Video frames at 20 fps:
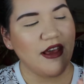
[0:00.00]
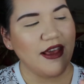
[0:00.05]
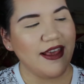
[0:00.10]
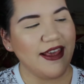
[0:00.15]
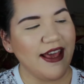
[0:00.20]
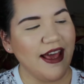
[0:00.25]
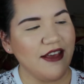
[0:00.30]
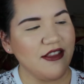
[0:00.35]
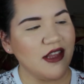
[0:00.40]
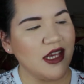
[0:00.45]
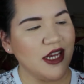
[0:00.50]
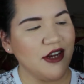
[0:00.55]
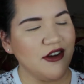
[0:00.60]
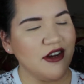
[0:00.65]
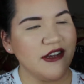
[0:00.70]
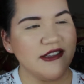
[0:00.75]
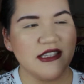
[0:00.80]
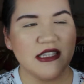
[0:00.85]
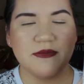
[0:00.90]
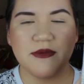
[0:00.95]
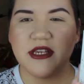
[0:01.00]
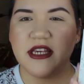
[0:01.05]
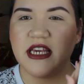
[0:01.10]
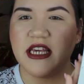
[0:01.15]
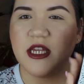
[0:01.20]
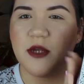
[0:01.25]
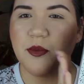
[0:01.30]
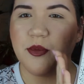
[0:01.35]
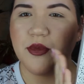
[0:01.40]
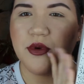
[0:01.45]
yeah, the internet has been
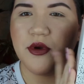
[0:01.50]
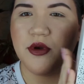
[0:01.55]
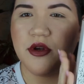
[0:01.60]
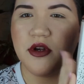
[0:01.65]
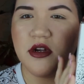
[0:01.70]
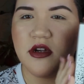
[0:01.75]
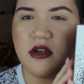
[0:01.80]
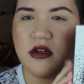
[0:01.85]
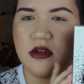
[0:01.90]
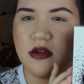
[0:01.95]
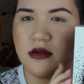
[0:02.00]
getting pretty